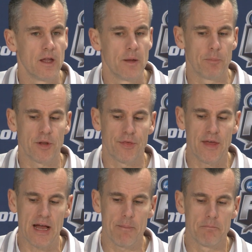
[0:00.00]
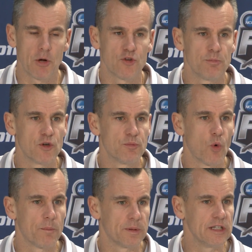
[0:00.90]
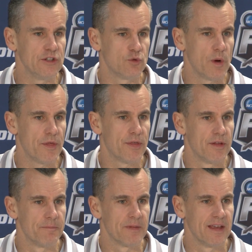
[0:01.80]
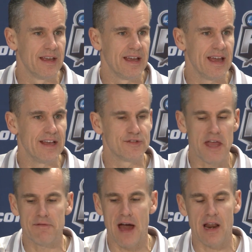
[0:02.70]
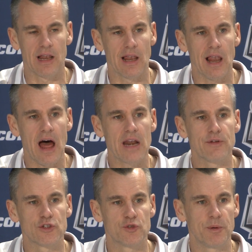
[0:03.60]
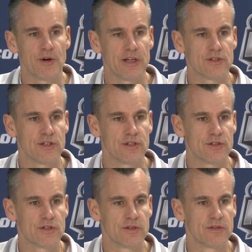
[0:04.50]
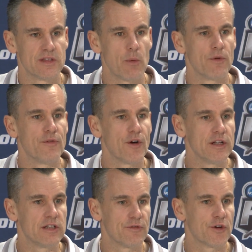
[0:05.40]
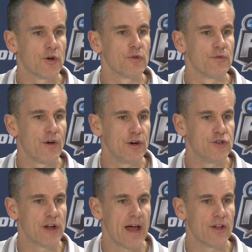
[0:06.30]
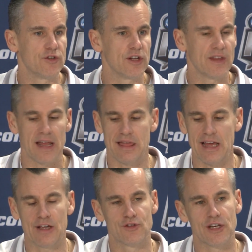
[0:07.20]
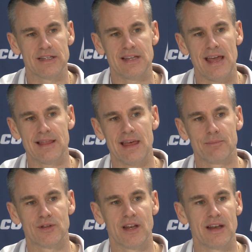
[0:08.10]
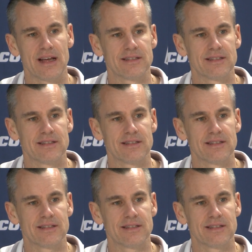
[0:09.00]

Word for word: But the thing I'm much, much more pleased with is they've got a lot of experiences that were very difficult, very challenging, that I think is going to take them to the next